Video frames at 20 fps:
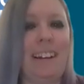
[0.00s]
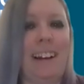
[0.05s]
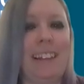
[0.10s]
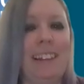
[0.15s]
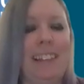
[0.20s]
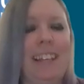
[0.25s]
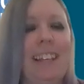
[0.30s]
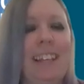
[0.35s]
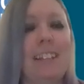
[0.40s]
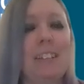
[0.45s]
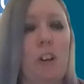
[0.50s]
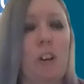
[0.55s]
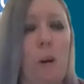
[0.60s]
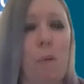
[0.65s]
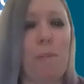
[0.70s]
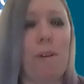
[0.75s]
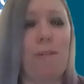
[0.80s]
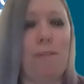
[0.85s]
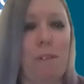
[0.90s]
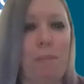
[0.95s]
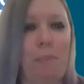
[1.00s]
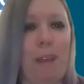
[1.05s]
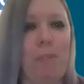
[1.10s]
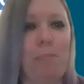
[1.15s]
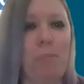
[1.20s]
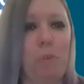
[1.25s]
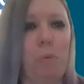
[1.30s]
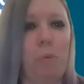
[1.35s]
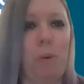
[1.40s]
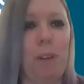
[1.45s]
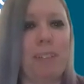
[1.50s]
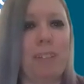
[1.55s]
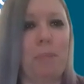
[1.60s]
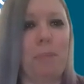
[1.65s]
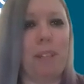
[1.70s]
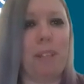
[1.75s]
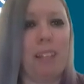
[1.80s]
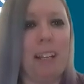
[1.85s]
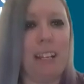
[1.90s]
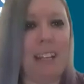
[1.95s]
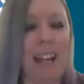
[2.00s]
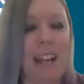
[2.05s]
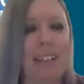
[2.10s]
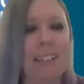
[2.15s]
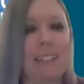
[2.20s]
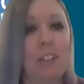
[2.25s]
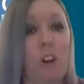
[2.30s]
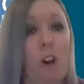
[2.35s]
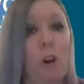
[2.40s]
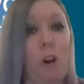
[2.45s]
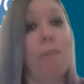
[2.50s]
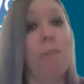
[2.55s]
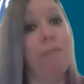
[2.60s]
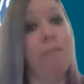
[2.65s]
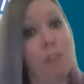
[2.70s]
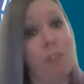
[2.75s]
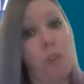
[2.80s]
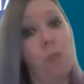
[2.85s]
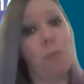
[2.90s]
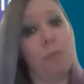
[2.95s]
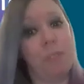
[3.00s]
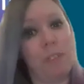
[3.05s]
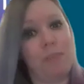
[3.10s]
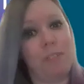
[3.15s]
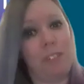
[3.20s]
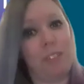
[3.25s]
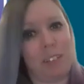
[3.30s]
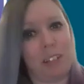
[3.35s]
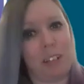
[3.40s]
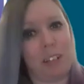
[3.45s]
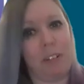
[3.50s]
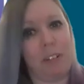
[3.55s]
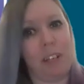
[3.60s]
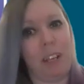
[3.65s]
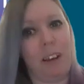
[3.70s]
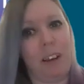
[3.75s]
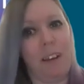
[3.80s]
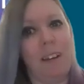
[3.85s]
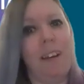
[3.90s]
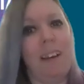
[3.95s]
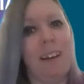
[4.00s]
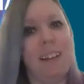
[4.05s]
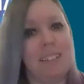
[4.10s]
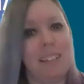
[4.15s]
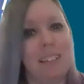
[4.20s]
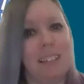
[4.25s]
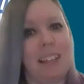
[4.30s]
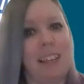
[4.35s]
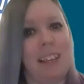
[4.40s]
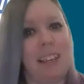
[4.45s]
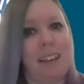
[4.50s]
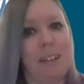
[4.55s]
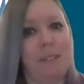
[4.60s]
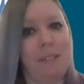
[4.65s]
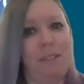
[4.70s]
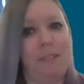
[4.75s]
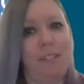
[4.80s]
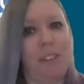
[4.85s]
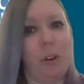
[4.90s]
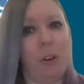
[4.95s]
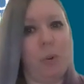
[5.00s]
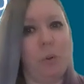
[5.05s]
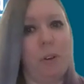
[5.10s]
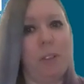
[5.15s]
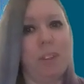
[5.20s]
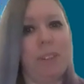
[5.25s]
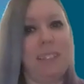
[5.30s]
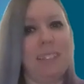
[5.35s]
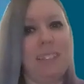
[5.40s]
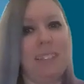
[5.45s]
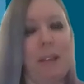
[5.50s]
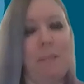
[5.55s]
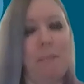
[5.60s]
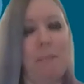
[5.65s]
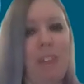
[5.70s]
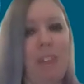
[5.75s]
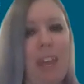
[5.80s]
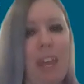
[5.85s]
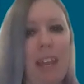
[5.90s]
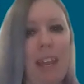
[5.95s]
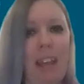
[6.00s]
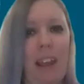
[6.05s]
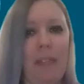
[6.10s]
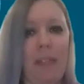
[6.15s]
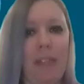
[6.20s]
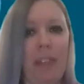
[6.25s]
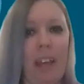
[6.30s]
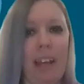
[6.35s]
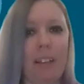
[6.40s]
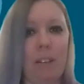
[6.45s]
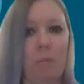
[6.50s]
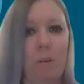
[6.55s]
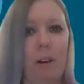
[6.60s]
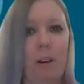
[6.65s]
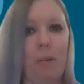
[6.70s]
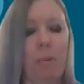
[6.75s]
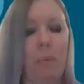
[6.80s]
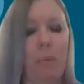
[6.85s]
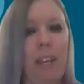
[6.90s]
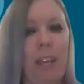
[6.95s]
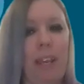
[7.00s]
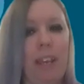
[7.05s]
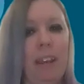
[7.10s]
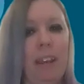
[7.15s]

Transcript: think it's common for people with some of the less common forms of dystonia to think and feel the same thing. And that's why we,